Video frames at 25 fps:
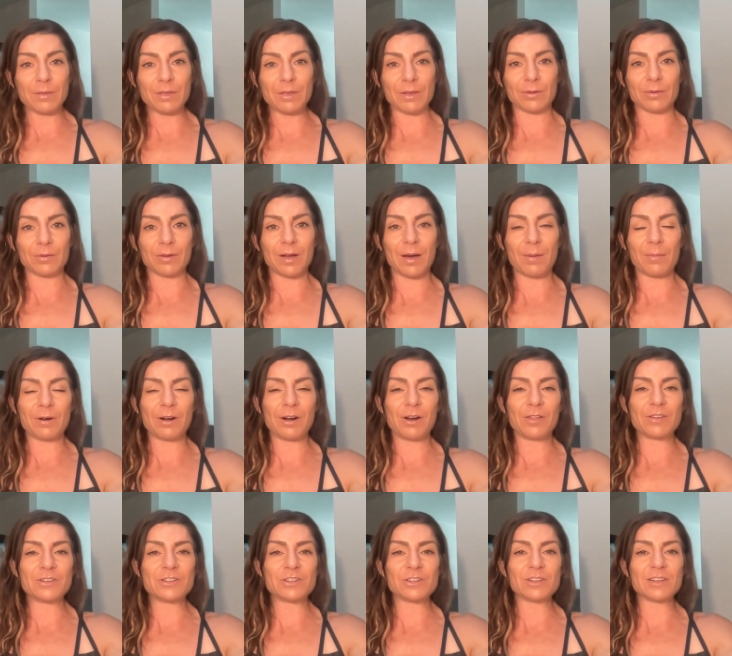you. I want to know
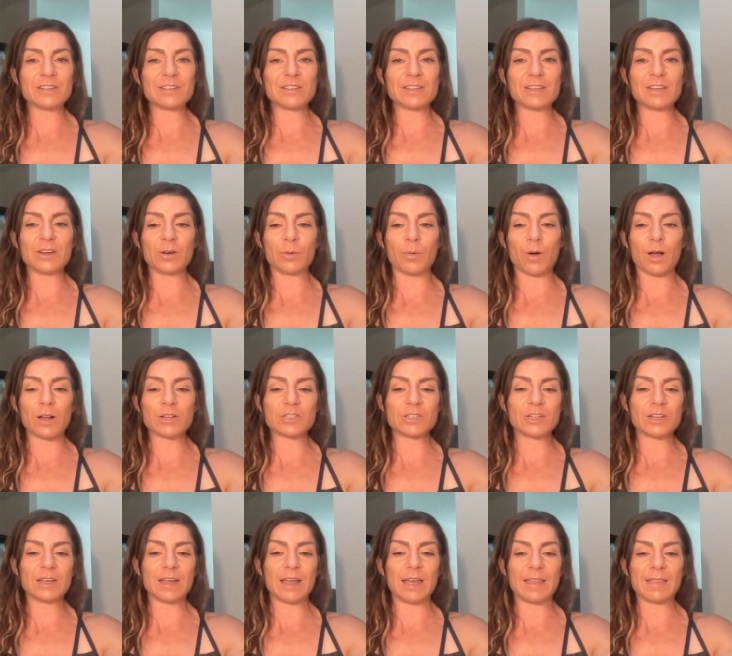that you're listening, you're
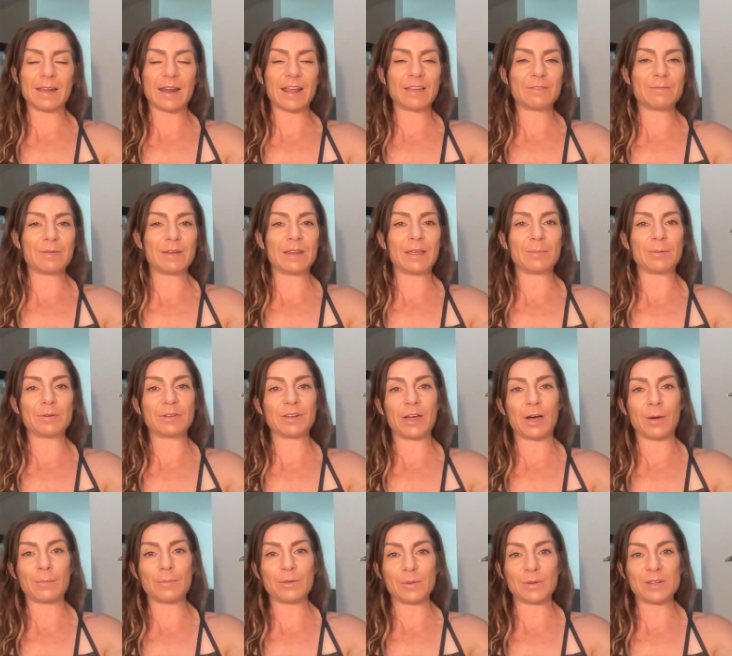watching, and that I've been able to
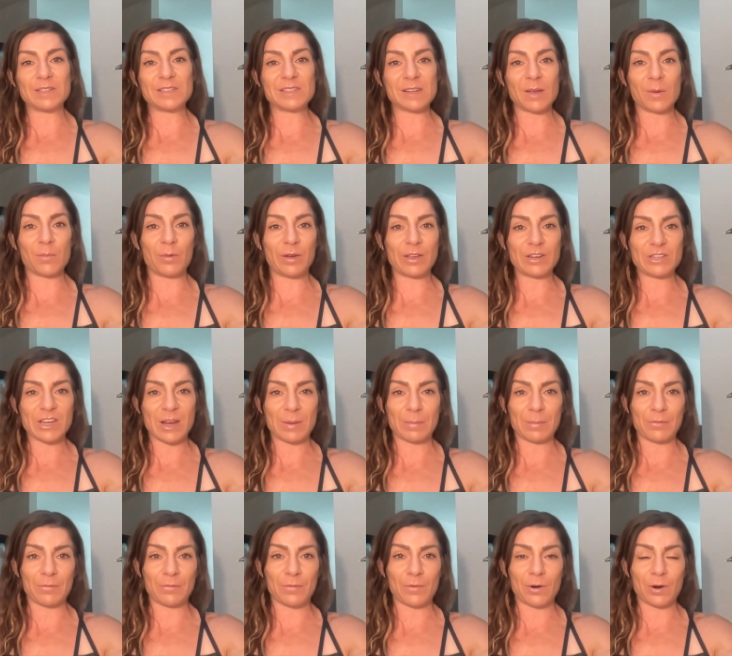help you in some way, shape,
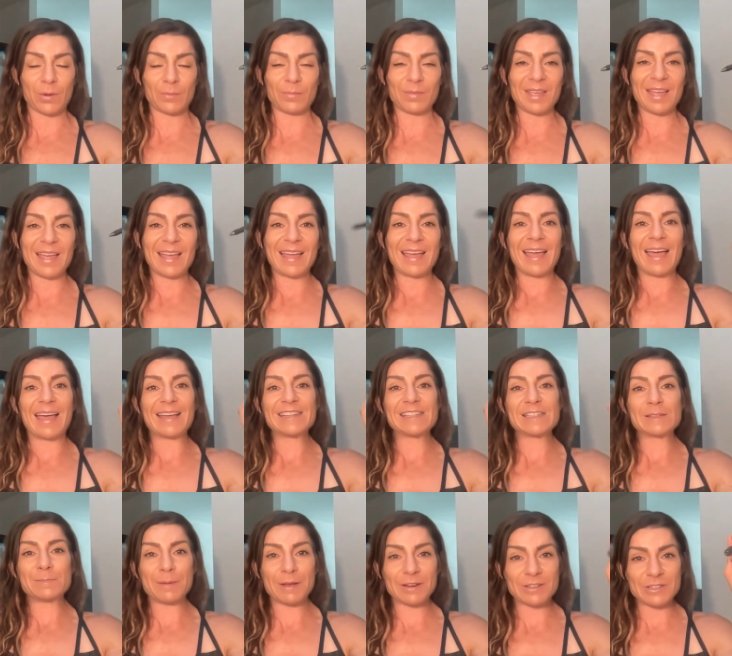or form,
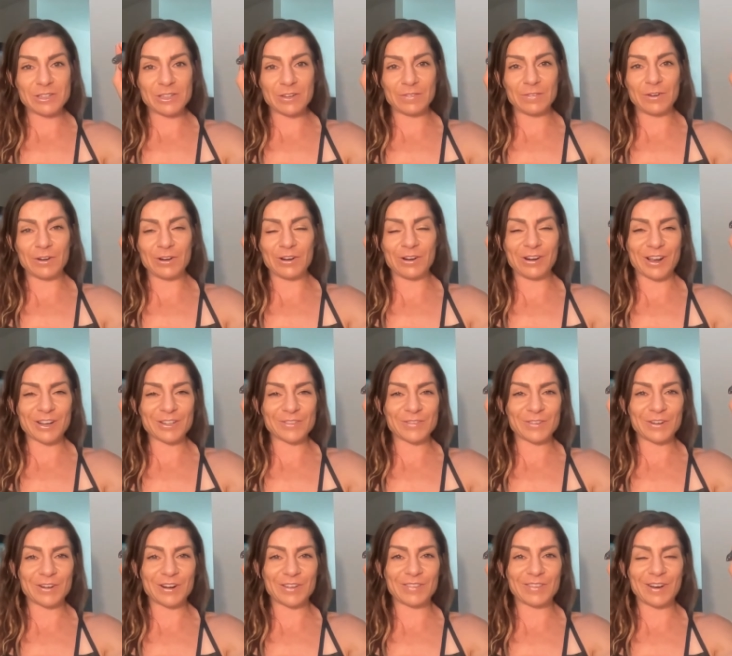especially if you're a
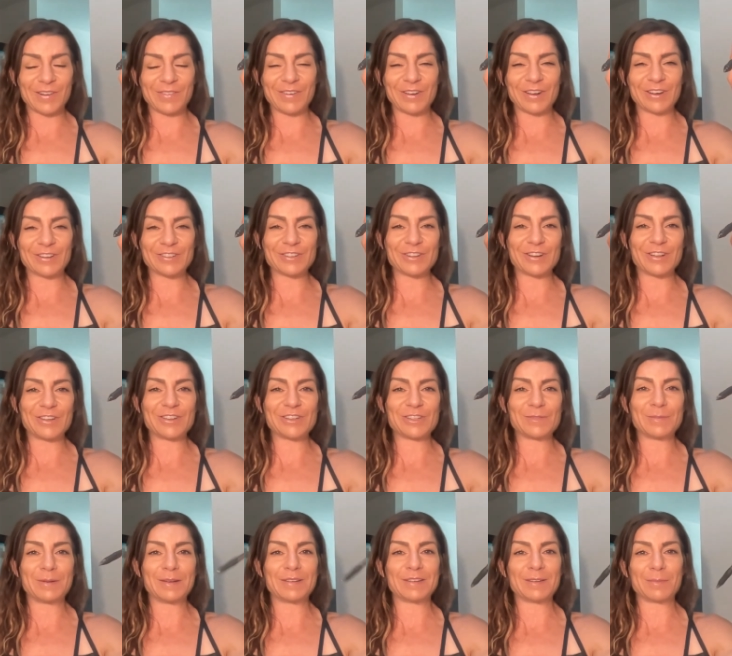CrossFitter out there, because you know you
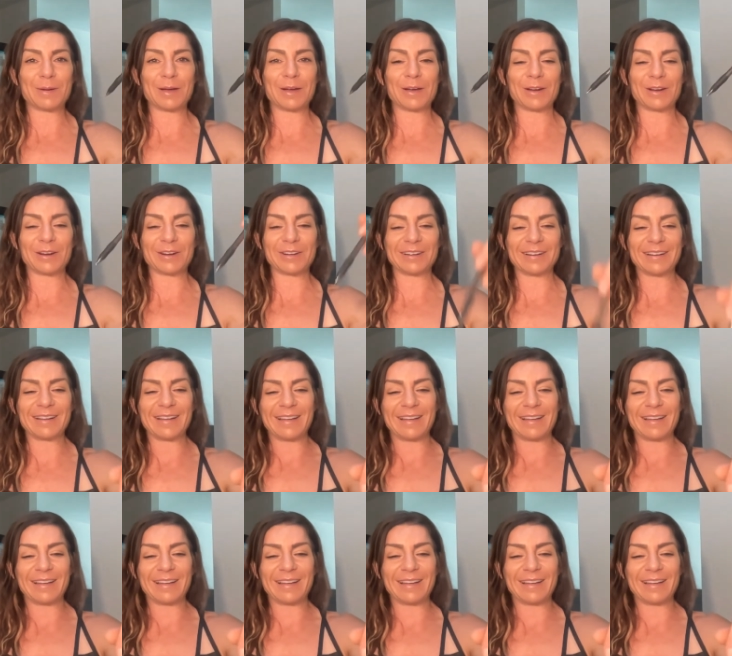speak to my heart.